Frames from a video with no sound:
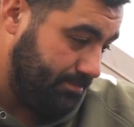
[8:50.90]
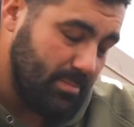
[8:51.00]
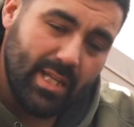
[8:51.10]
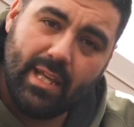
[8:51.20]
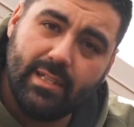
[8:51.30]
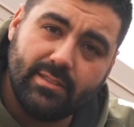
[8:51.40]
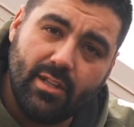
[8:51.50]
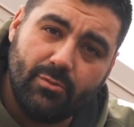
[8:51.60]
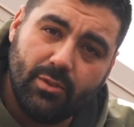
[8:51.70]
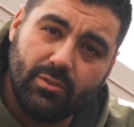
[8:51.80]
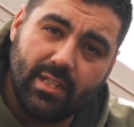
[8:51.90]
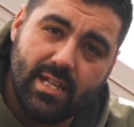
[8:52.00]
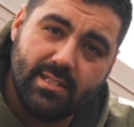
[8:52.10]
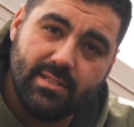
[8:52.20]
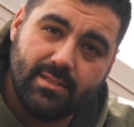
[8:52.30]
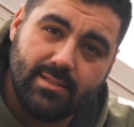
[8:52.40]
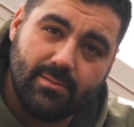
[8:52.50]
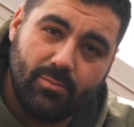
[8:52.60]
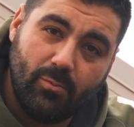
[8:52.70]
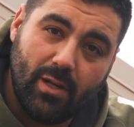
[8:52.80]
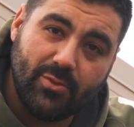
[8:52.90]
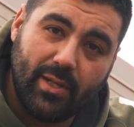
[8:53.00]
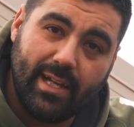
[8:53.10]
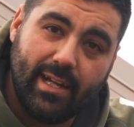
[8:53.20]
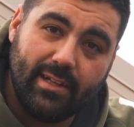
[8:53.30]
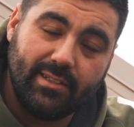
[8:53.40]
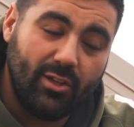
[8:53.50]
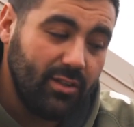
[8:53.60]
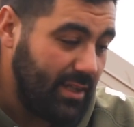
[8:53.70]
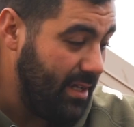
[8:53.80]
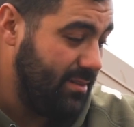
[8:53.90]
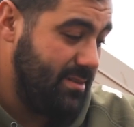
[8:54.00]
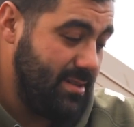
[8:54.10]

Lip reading: But yeah, so the real test is once we get out of this lockdown,